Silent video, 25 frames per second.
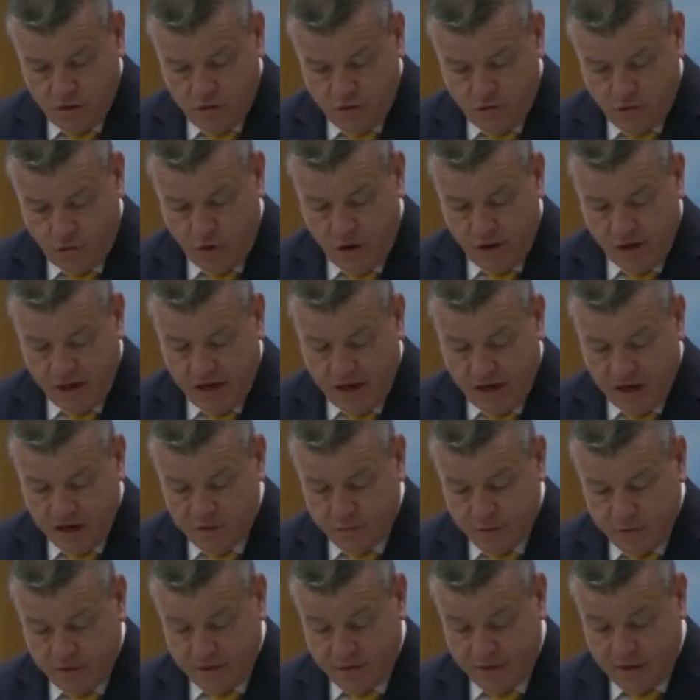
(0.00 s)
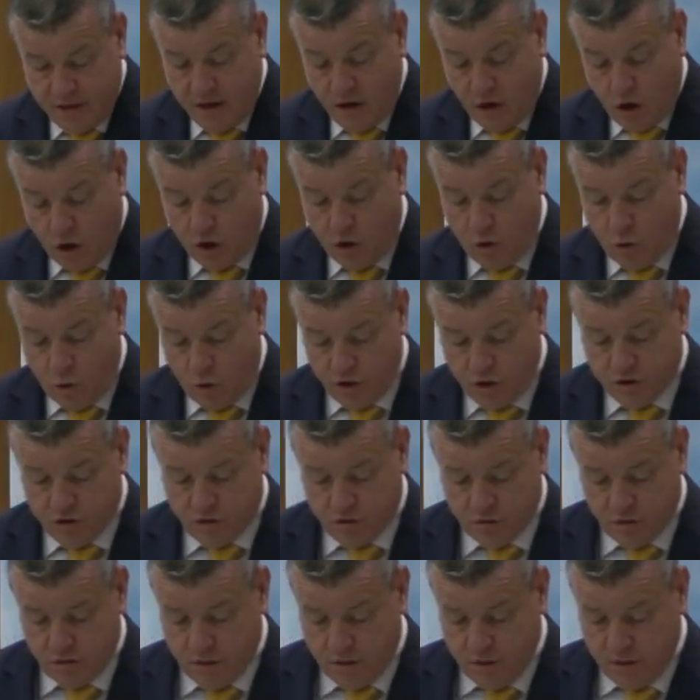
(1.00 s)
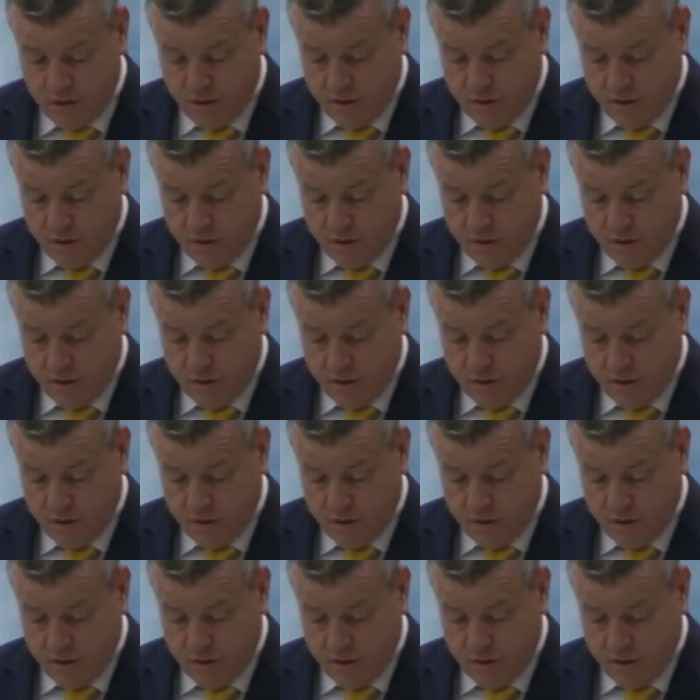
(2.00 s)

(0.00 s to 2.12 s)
through engagement in our courts,